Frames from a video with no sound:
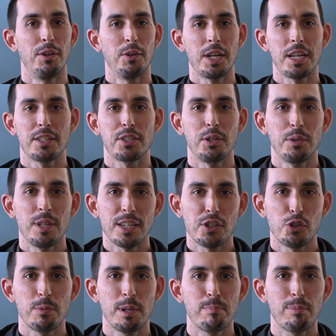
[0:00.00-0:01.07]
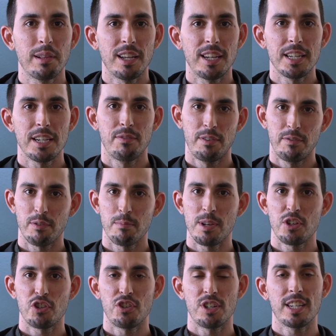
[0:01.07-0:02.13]
Okay, so that should be plenty of
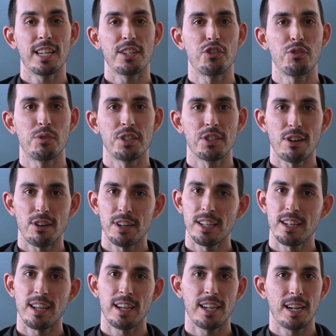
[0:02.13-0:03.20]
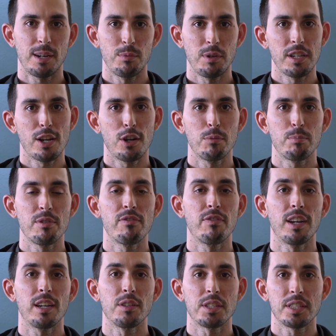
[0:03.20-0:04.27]
information to get you started, and I really hope you
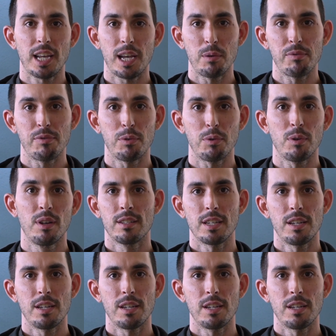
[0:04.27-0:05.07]
found this helpful.